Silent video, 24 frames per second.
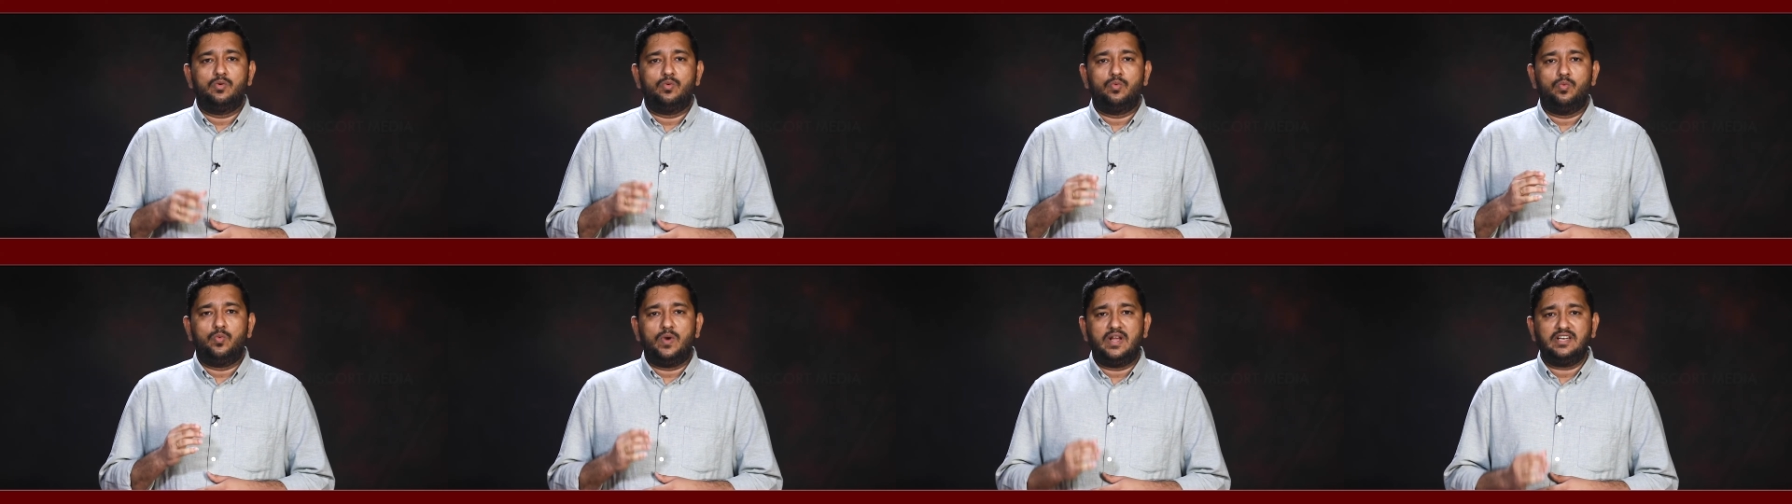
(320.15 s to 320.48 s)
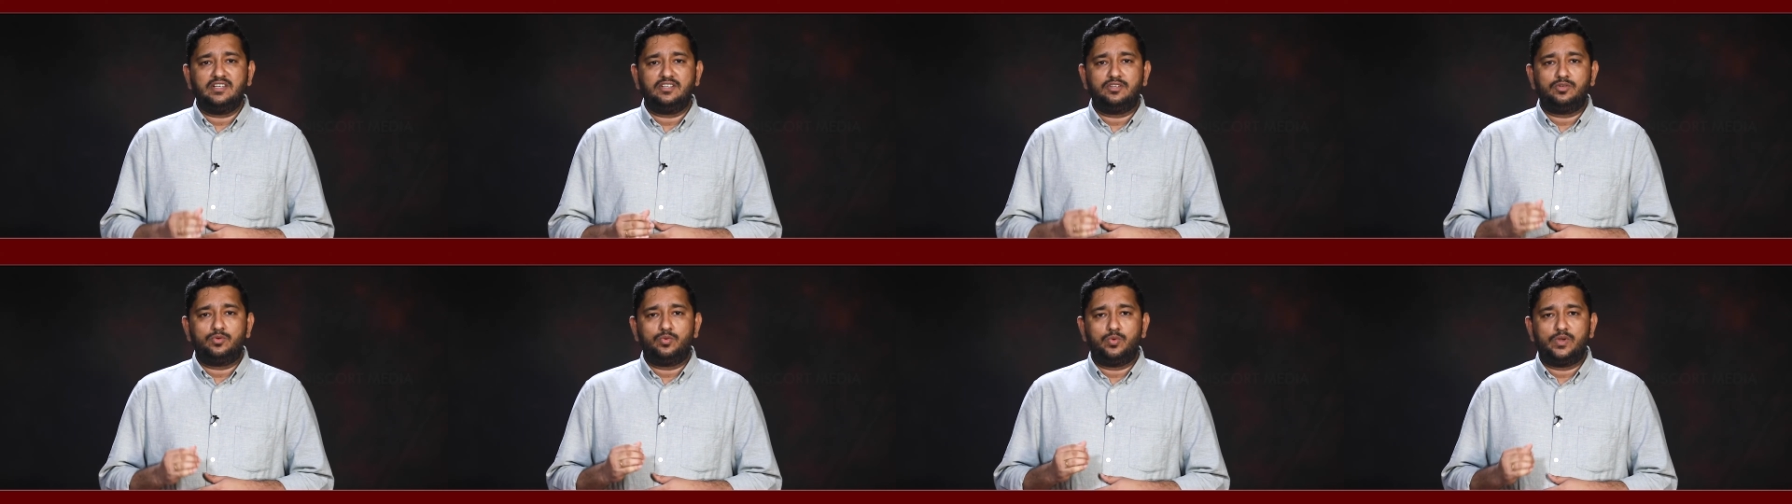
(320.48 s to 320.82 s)

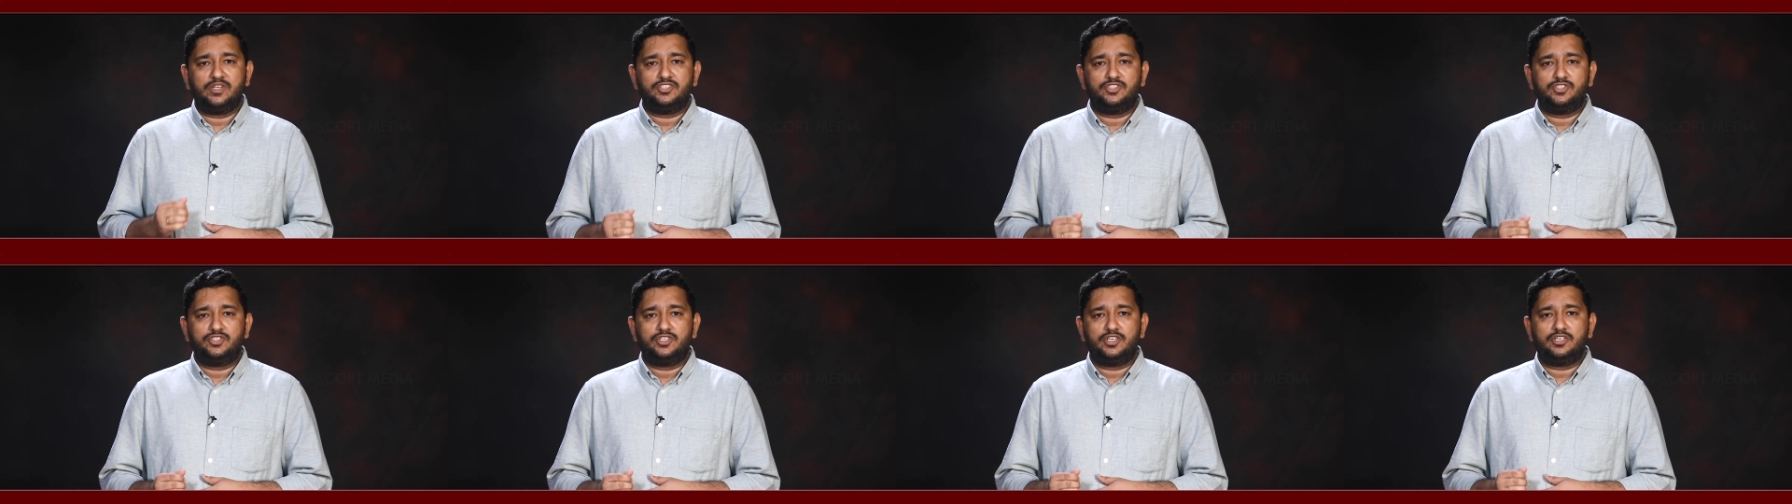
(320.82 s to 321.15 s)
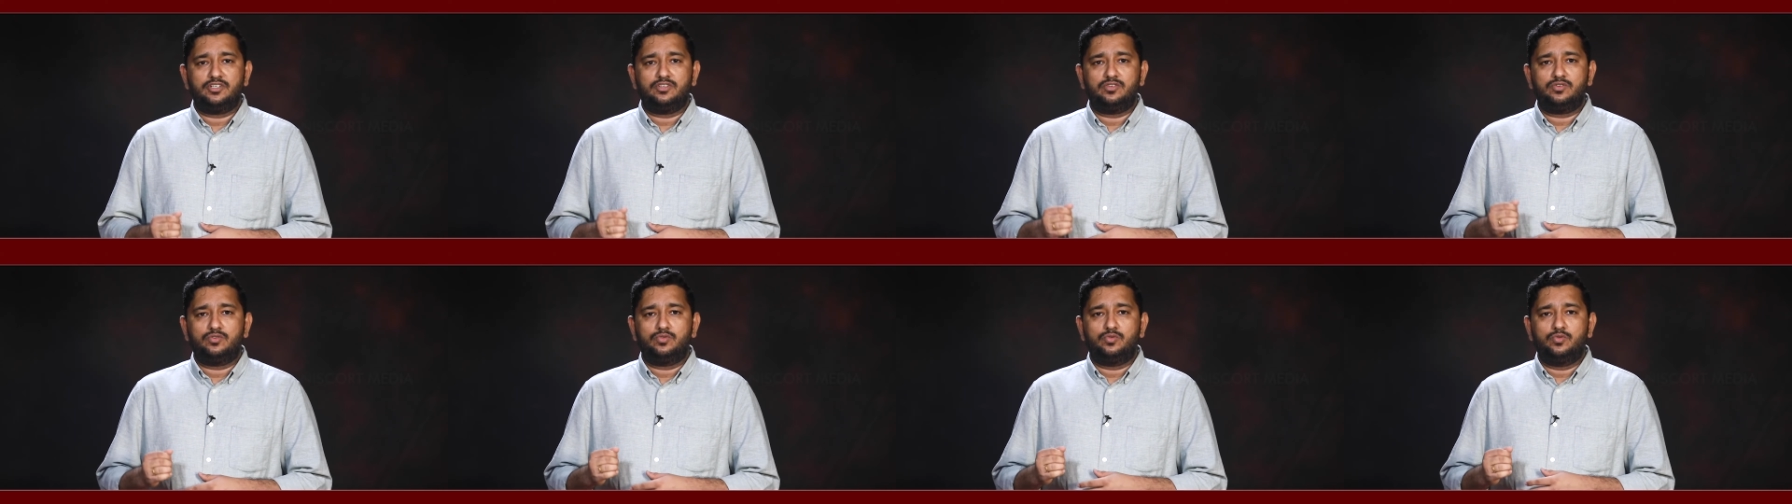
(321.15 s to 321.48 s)
One
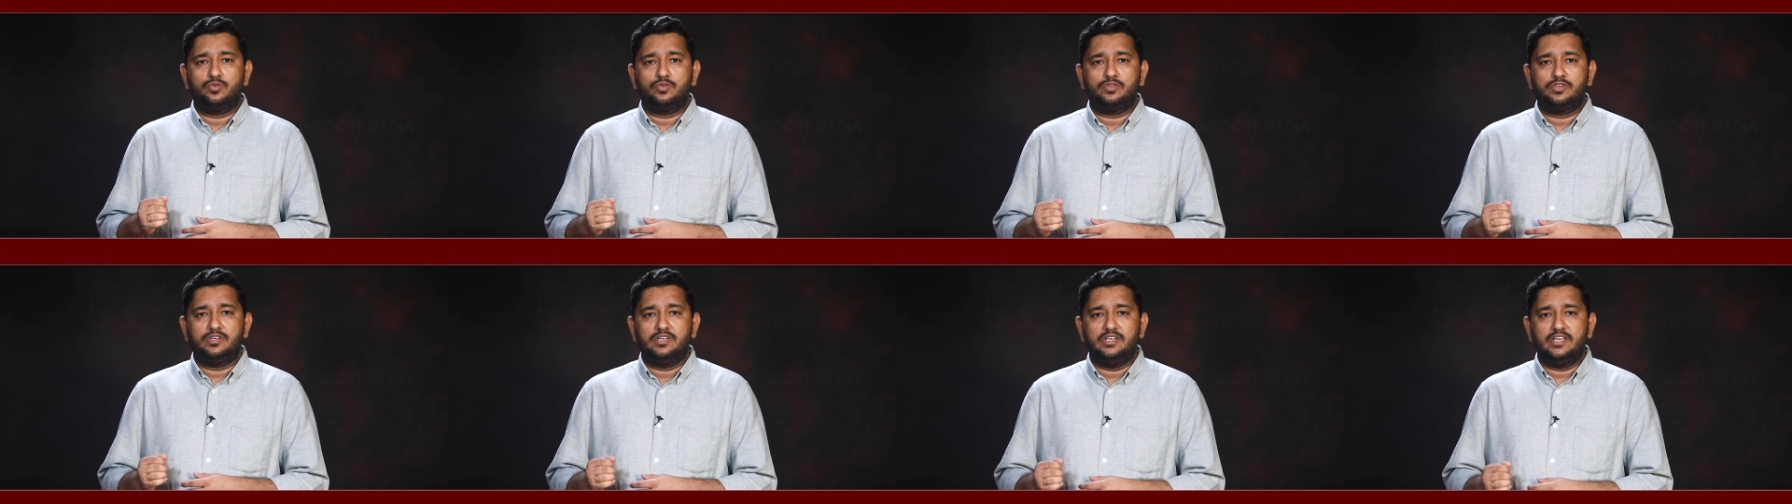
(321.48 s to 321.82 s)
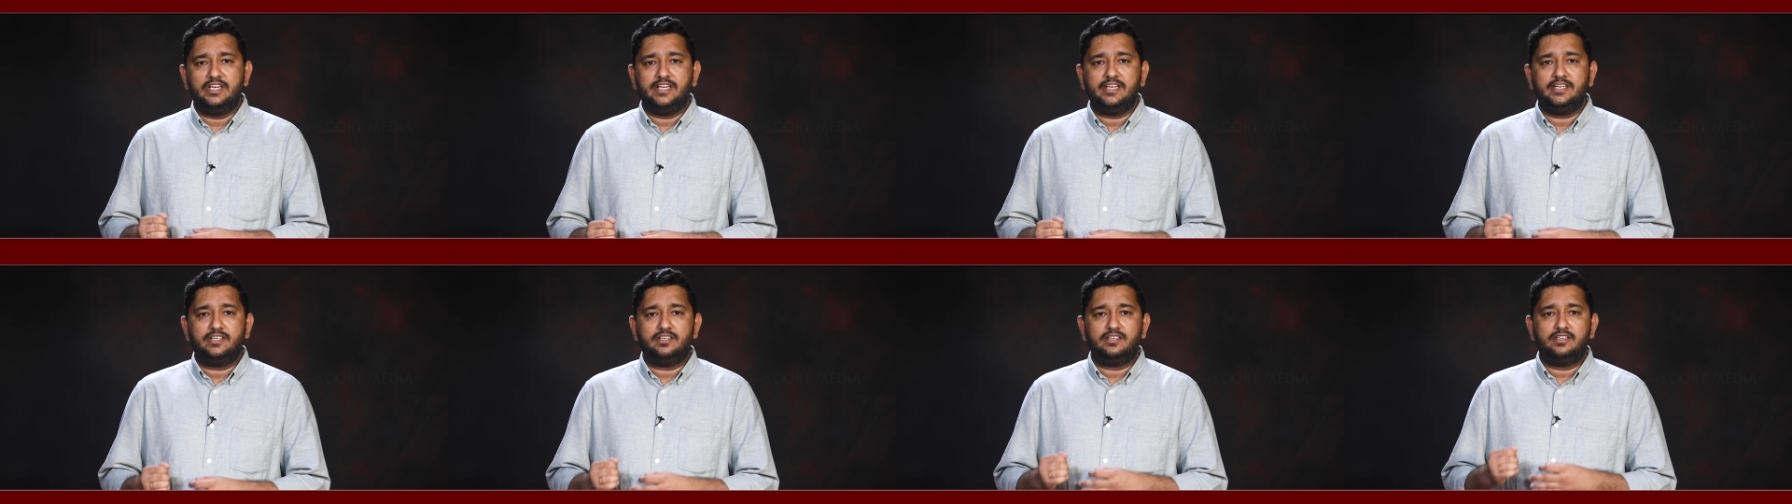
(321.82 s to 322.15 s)
question could
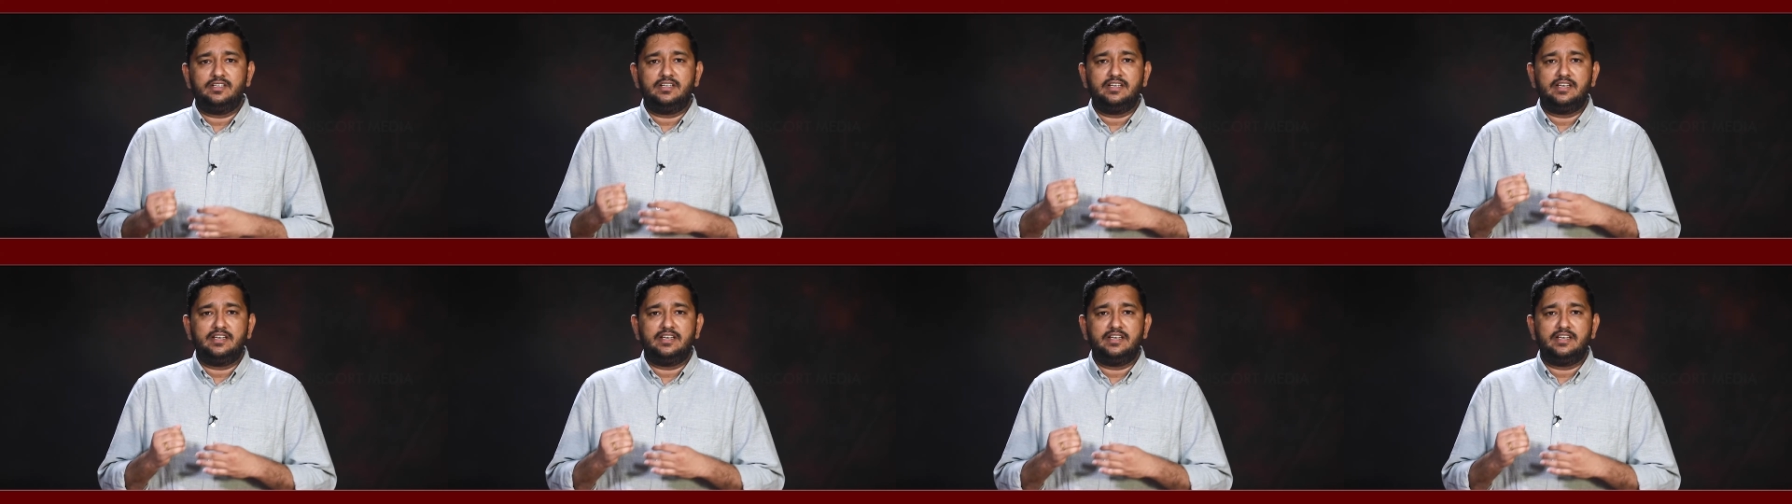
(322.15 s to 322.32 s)
lead